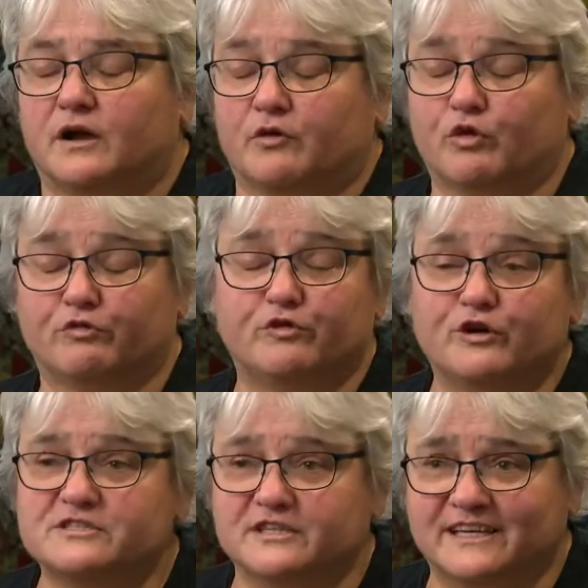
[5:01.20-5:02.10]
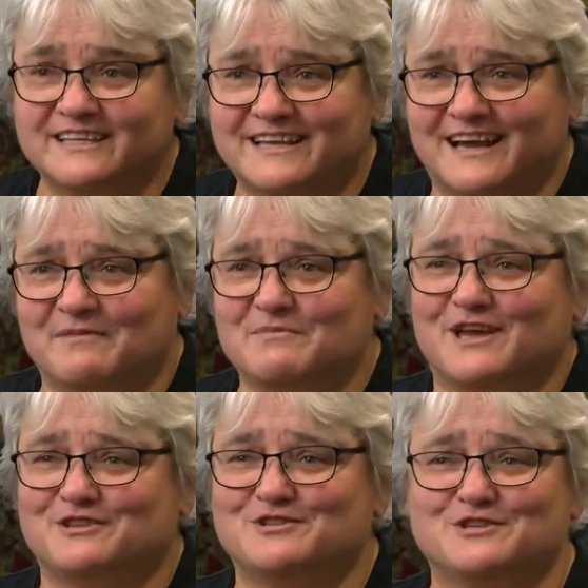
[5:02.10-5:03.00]
Well, firstly,
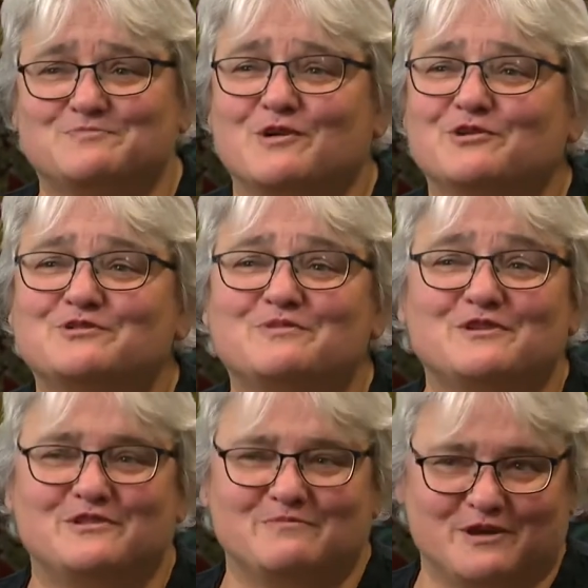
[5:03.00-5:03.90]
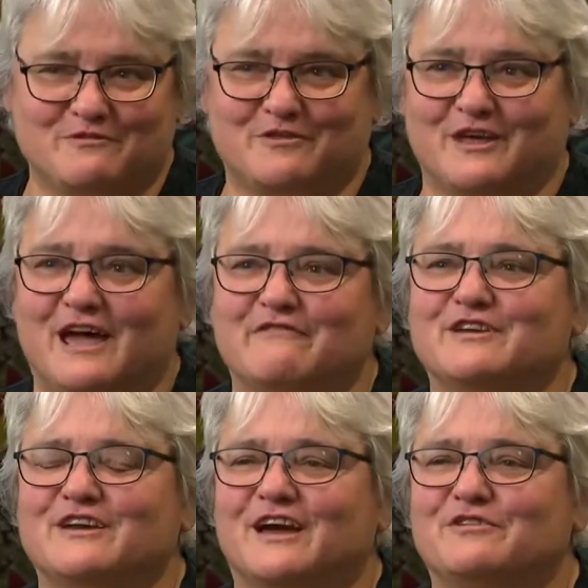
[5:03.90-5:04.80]
it dispels a bit of the myth that
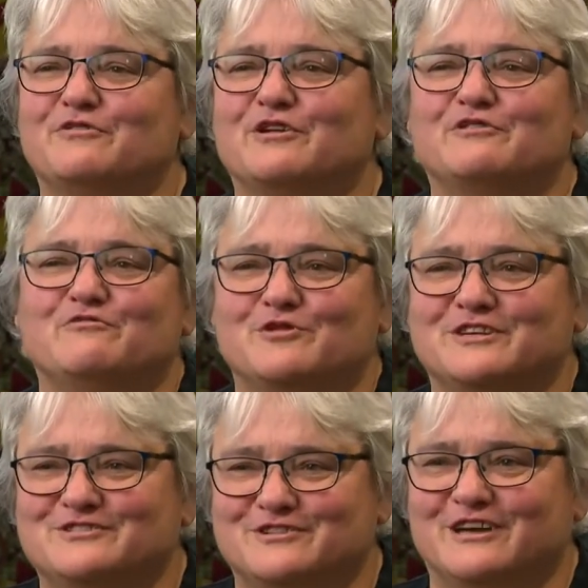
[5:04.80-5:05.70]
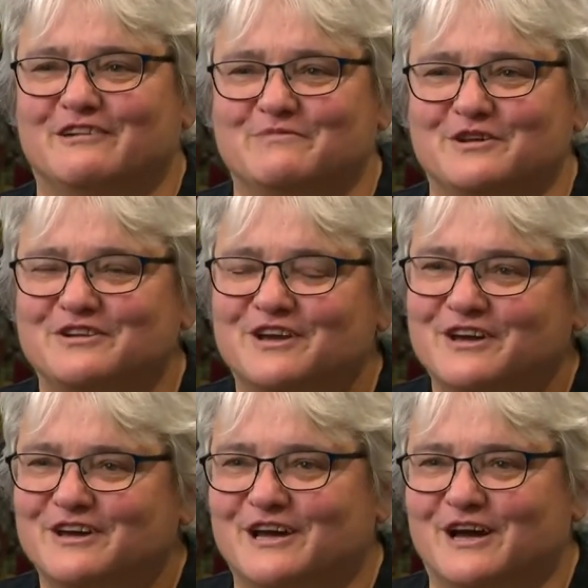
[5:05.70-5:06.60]
having a direct voice to government
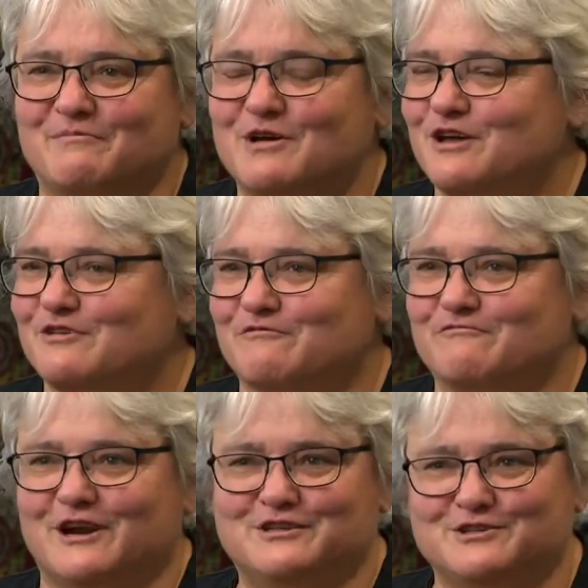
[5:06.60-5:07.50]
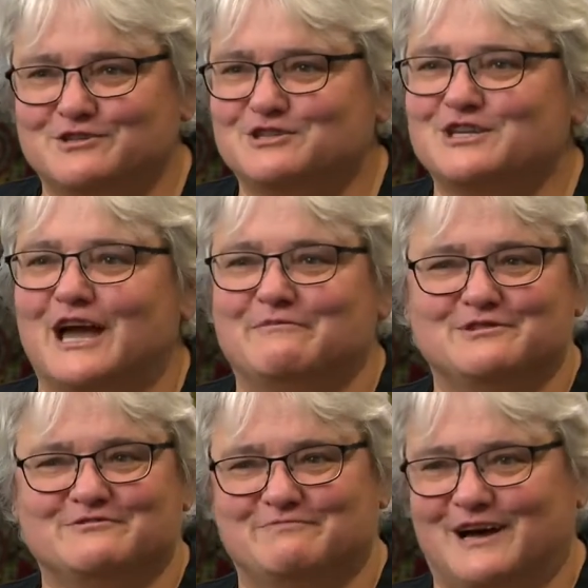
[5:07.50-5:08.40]
fractures the
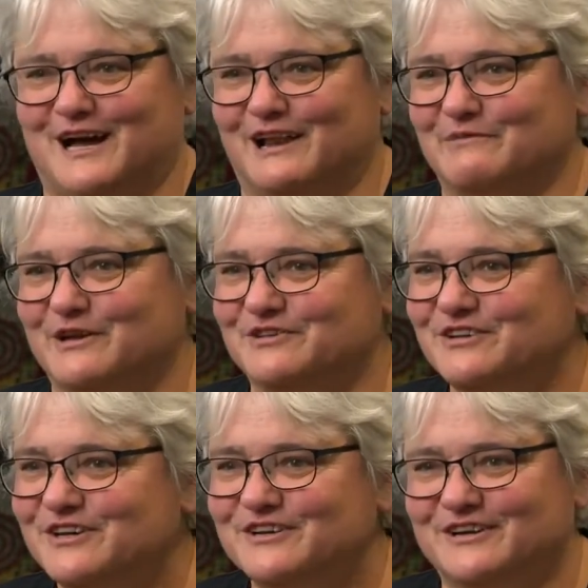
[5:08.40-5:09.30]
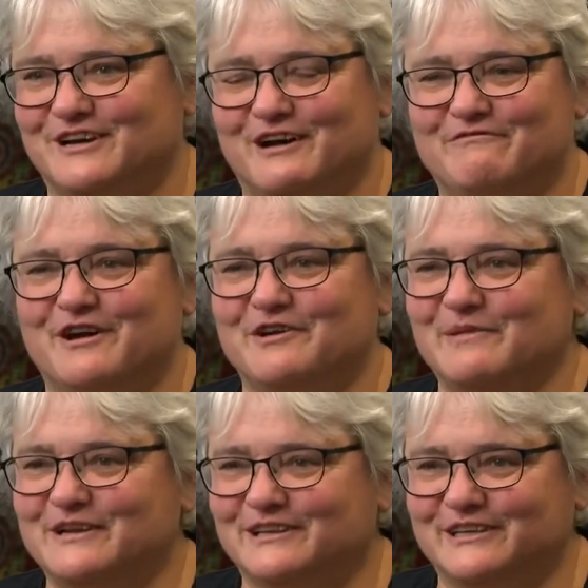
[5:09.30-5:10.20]
chambers of Parliament,
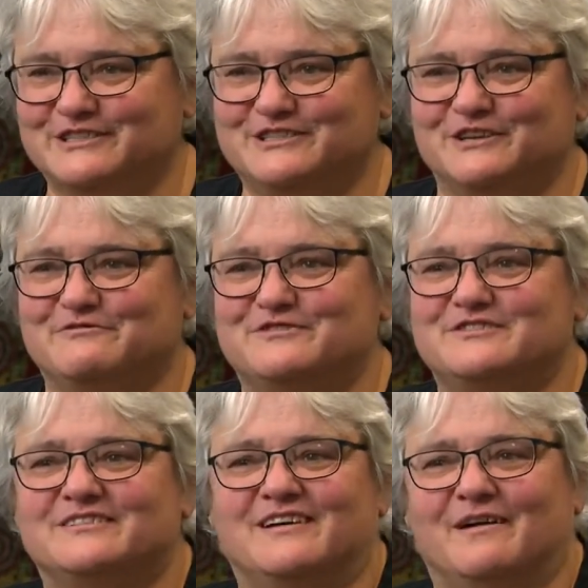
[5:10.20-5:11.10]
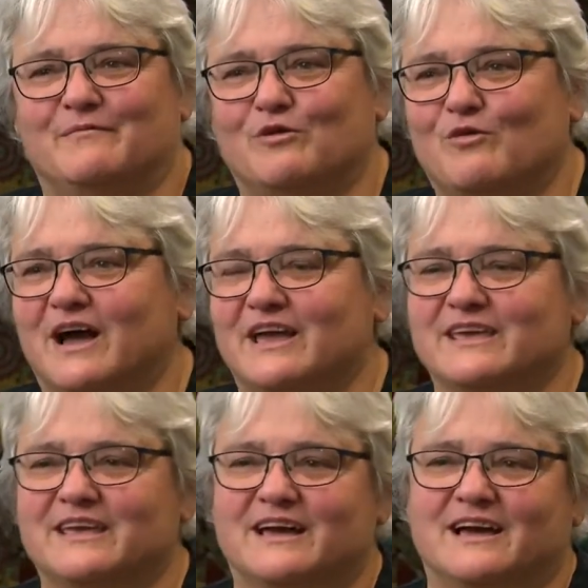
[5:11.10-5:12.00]
fundamentally shifts the
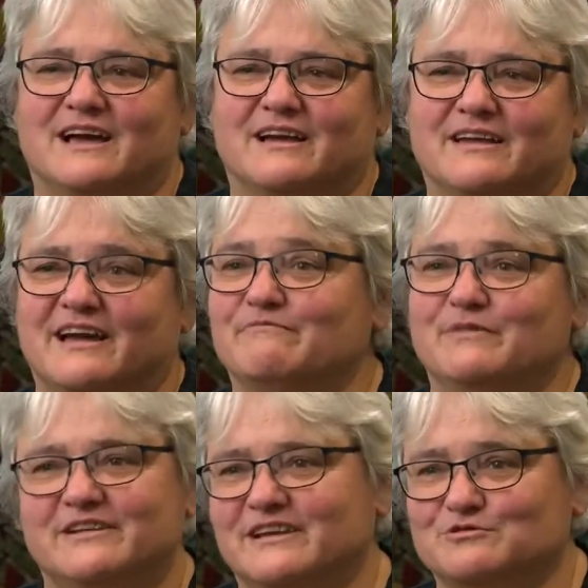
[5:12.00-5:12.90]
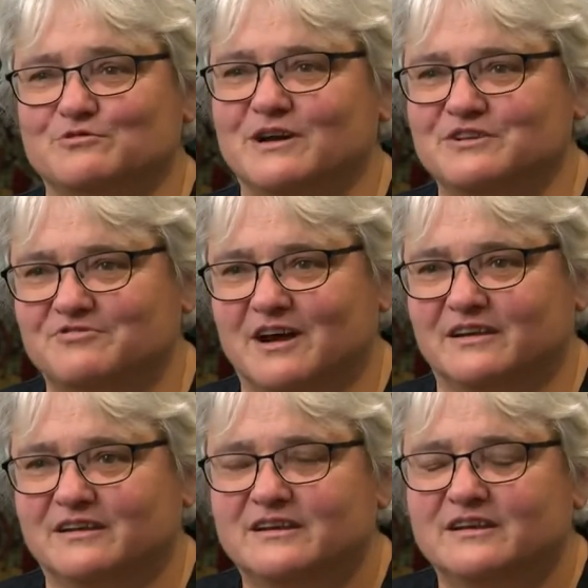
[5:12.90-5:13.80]
way government has always run.